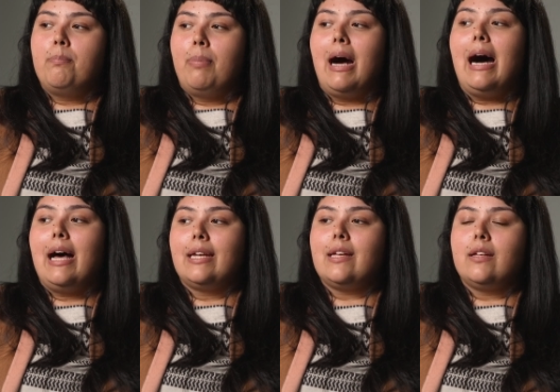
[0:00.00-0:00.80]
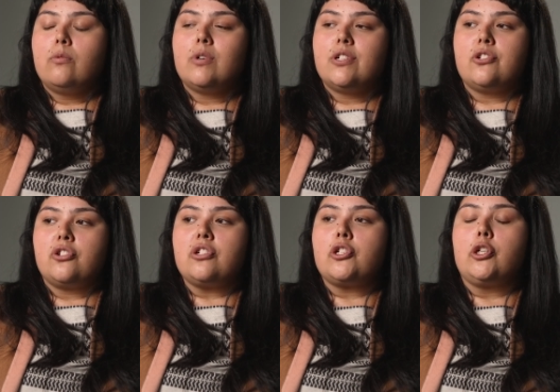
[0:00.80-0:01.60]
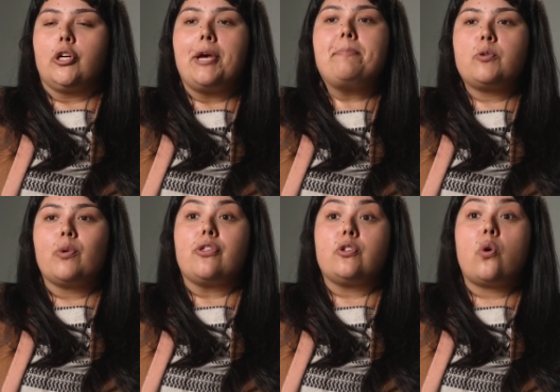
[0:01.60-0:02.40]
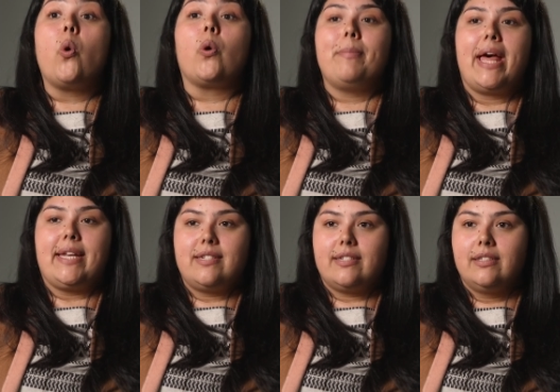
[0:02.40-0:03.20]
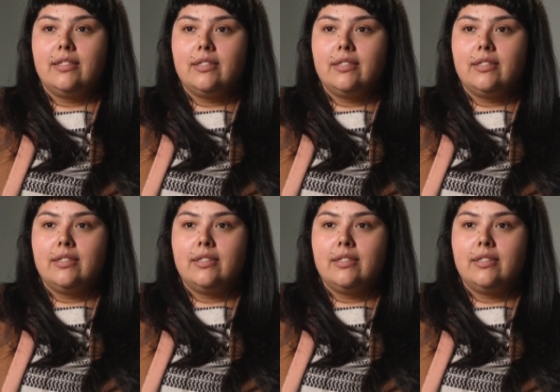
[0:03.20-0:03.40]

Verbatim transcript: body was just gripped with torment.